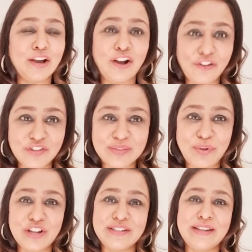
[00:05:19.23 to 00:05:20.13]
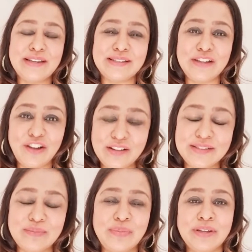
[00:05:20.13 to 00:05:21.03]
office politics,
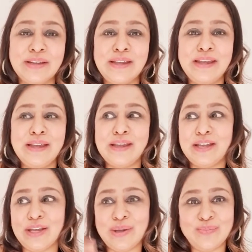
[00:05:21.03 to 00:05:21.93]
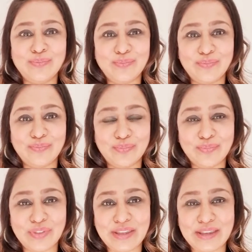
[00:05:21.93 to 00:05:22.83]
gossip,
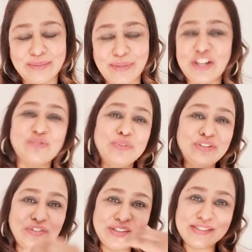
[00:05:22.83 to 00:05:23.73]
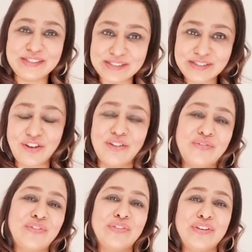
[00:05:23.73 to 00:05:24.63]
the management versus the
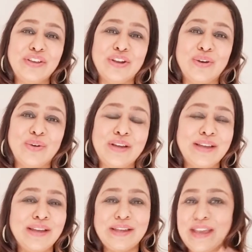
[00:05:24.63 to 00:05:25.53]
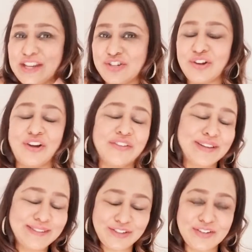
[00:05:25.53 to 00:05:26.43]
staff, HR,
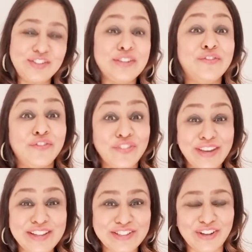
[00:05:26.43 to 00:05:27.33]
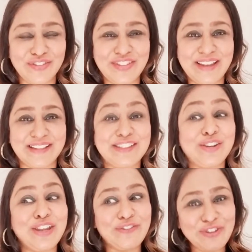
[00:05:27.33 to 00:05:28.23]
etc. So it feeds off that.
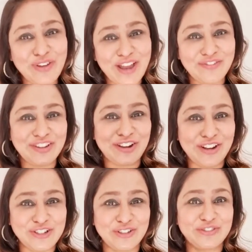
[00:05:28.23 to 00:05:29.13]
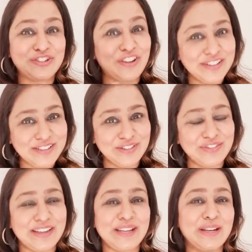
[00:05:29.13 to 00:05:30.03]
So if you have the knowledge of
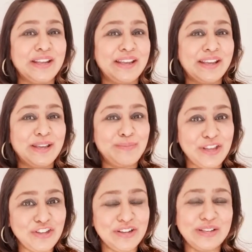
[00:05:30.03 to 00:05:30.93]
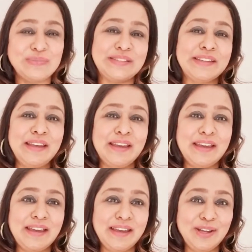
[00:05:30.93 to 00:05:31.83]
transurfing and pendulums
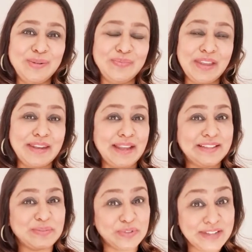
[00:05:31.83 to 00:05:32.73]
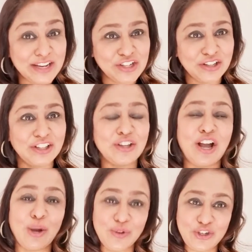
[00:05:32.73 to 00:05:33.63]
and access potential,
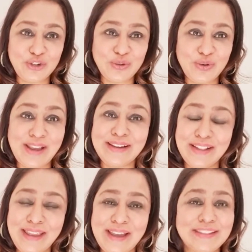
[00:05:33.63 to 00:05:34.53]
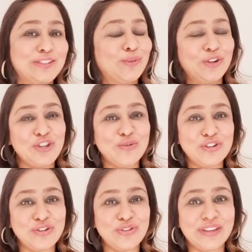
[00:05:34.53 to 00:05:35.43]
how would you handle that? So what you would
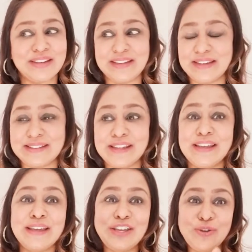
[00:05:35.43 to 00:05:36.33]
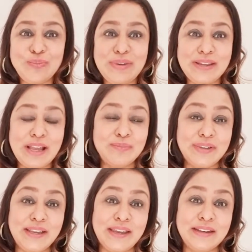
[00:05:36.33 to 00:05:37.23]
do then is you'd become
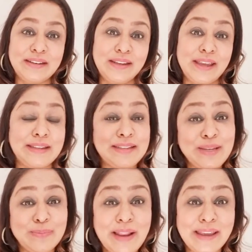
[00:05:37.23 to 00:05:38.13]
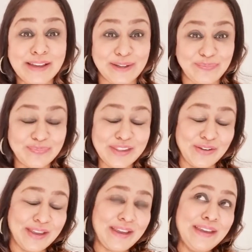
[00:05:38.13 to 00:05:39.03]
a team player,
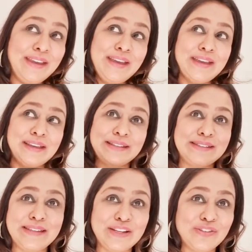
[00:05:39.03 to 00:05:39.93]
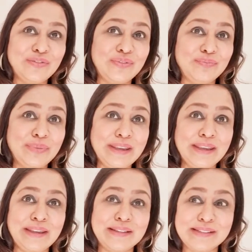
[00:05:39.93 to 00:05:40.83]
okay? Instead of
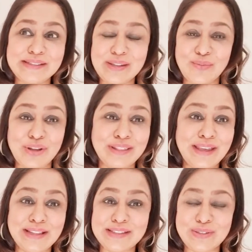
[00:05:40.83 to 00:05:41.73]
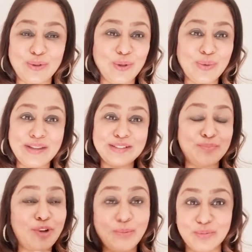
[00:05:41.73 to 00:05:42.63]
being someone that's always a
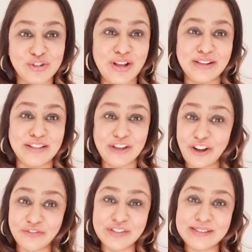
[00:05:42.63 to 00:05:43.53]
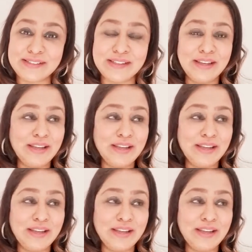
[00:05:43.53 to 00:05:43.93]
problem child in the office,